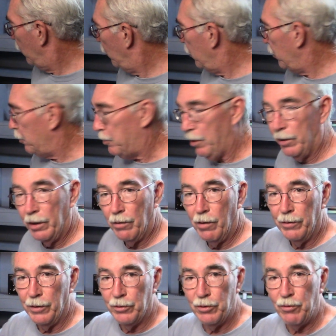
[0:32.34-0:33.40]
When you turn it
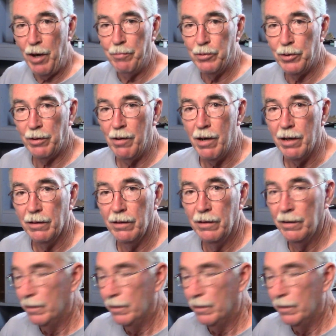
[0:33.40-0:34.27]
on, the stripes are gone.